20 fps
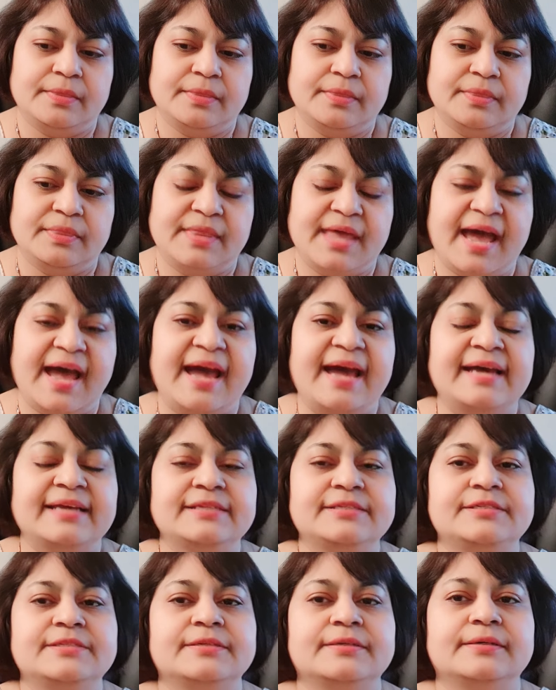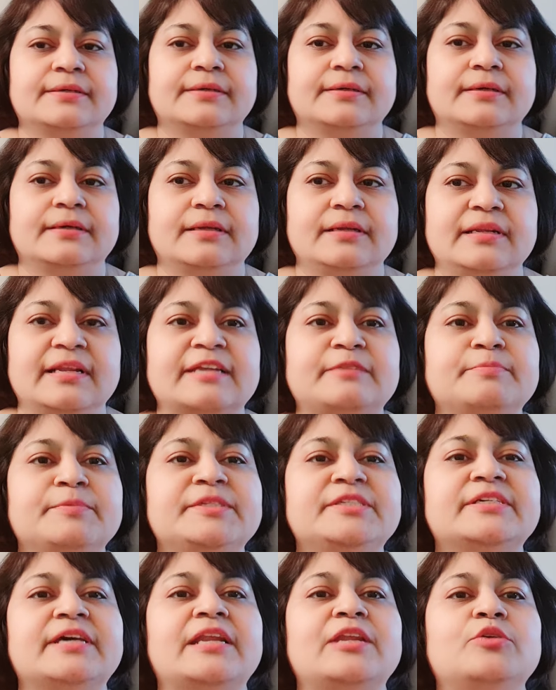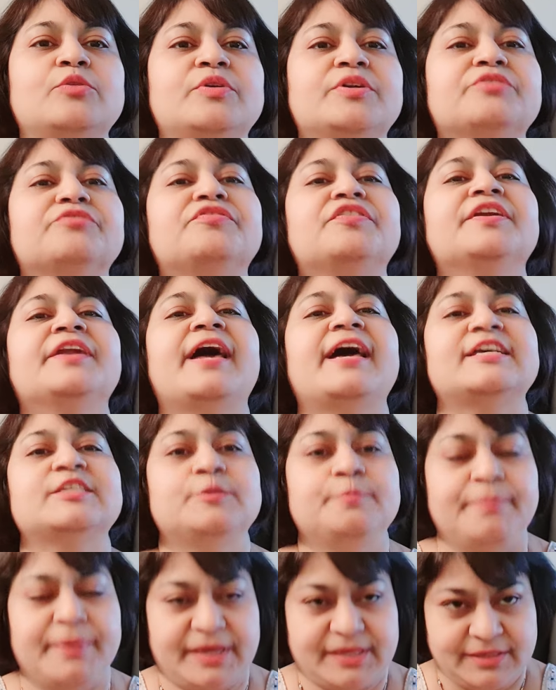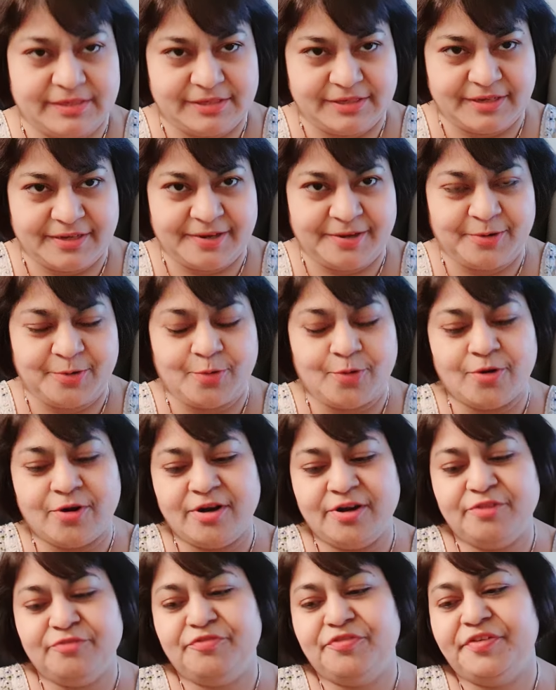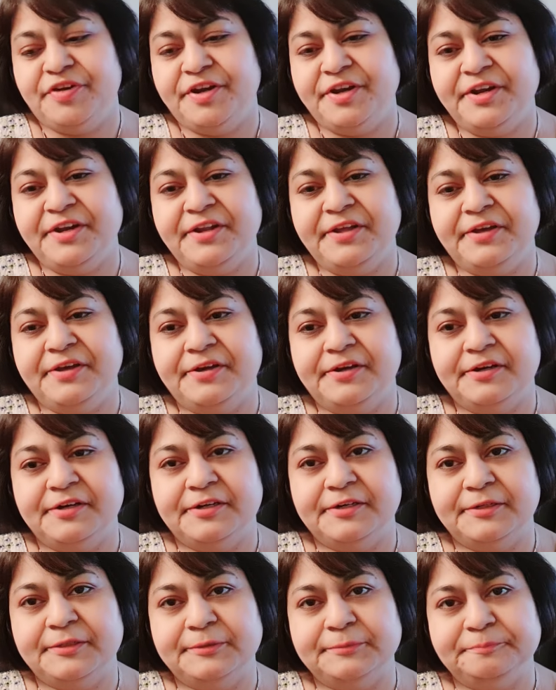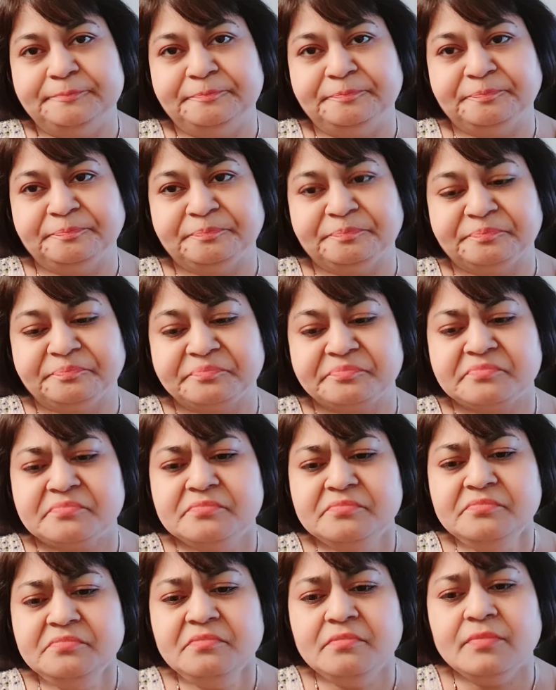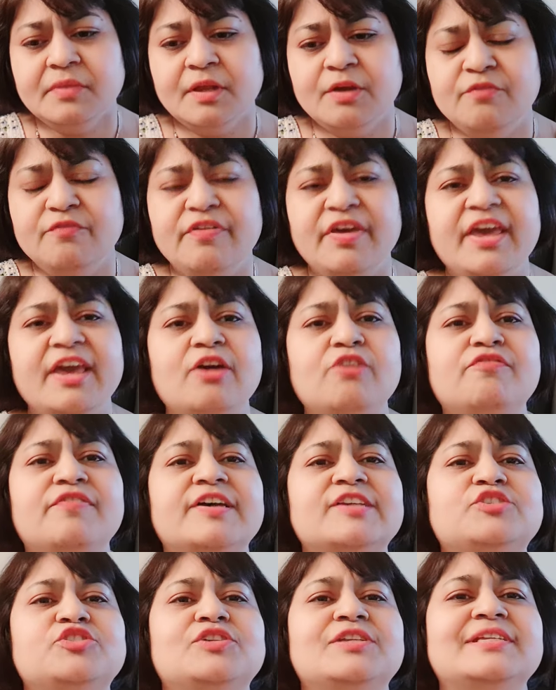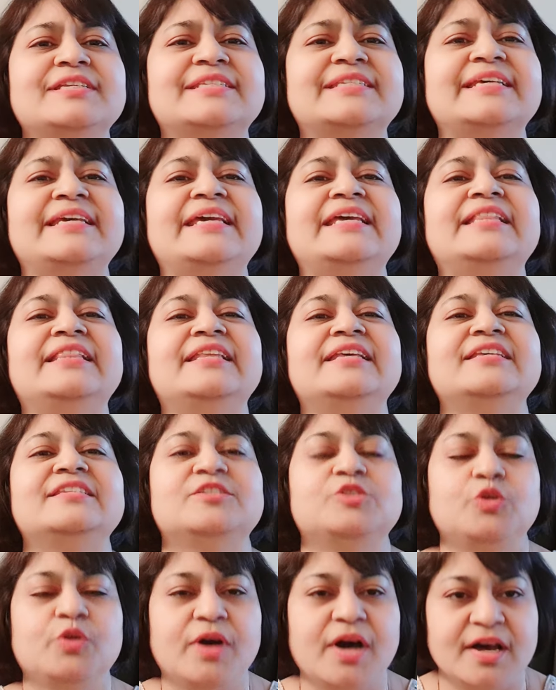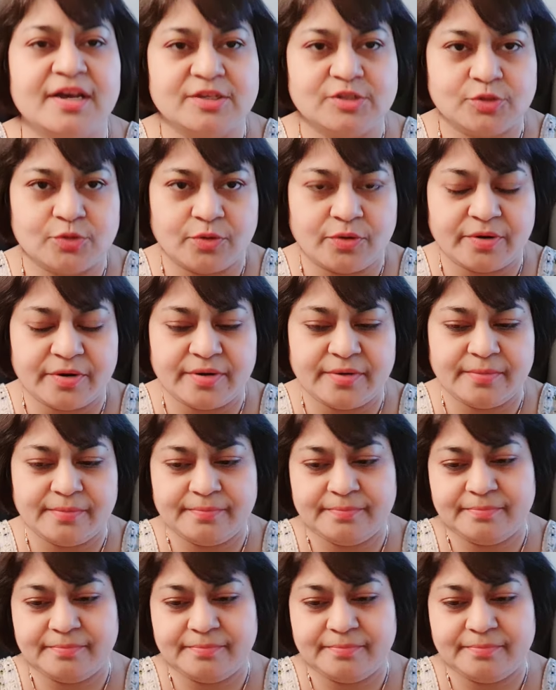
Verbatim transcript: that let me tell you a different aspect or different uh, way of actually seeing these yugas or